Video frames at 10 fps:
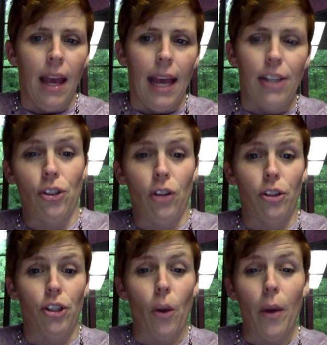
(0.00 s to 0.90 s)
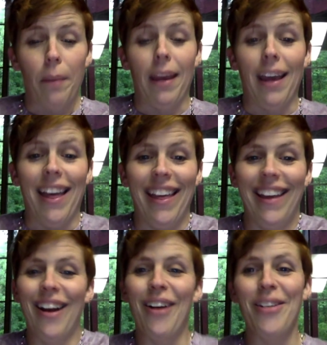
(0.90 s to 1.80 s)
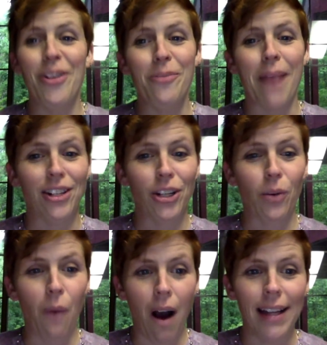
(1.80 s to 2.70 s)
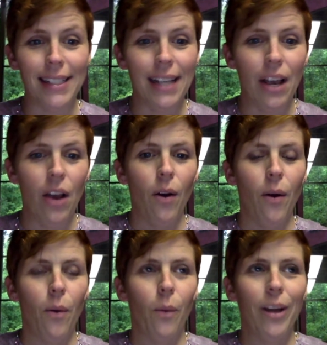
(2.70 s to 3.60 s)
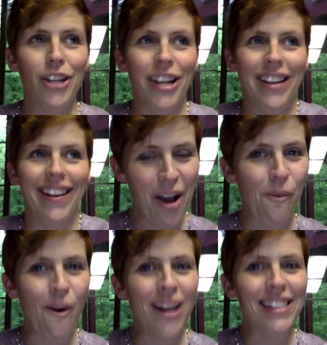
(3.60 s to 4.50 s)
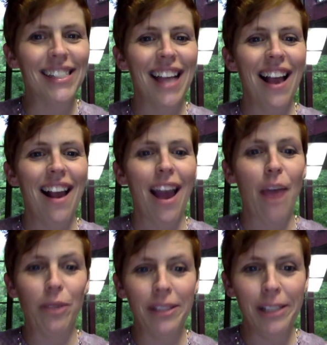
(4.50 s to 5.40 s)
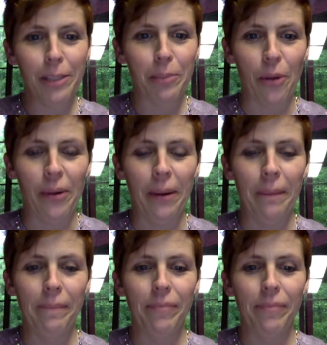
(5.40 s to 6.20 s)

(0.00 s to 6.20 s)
And she started showing me her new magic wand, which was a wooden spoon